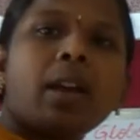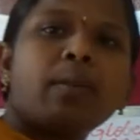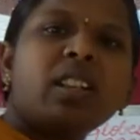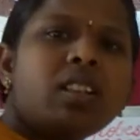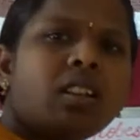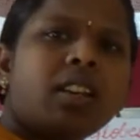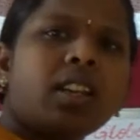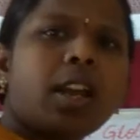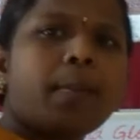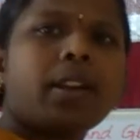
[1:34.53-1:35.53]
means
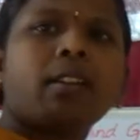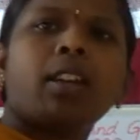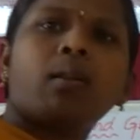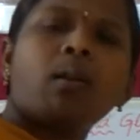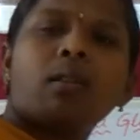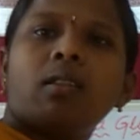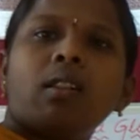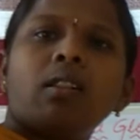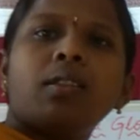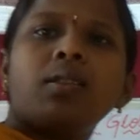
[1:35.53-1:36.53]
recap or recall.
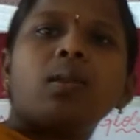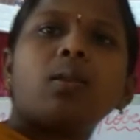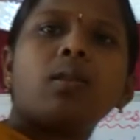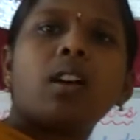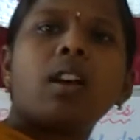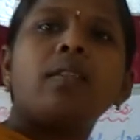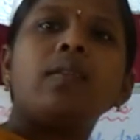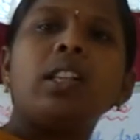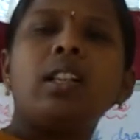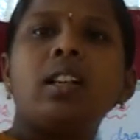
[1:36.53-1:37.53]
So,
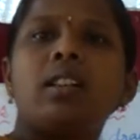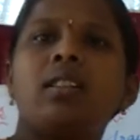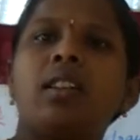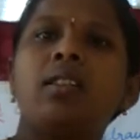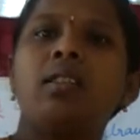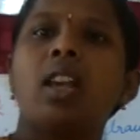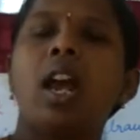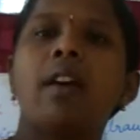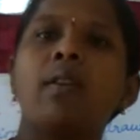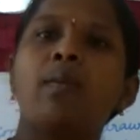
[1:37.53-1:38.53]
we'll just
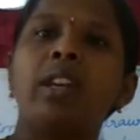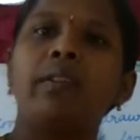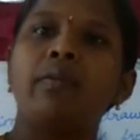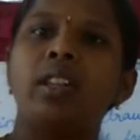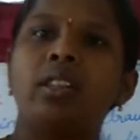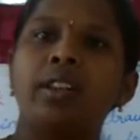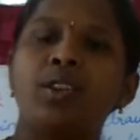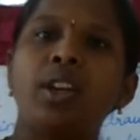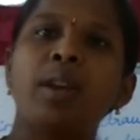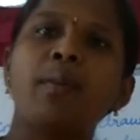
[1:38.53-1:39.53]
have a brief
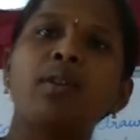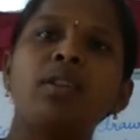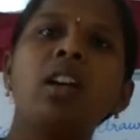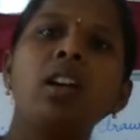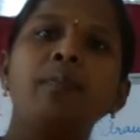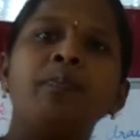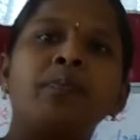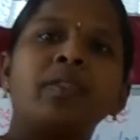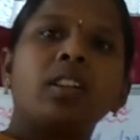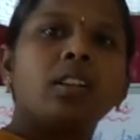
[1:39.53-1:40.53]
discussion about the
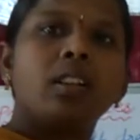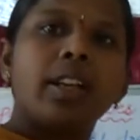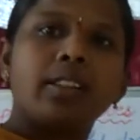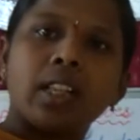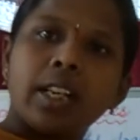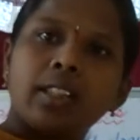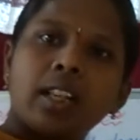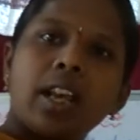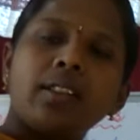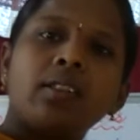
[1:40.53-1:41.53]
yesterday's
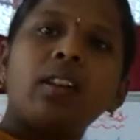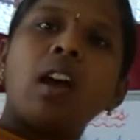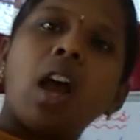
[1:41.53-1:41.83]
class.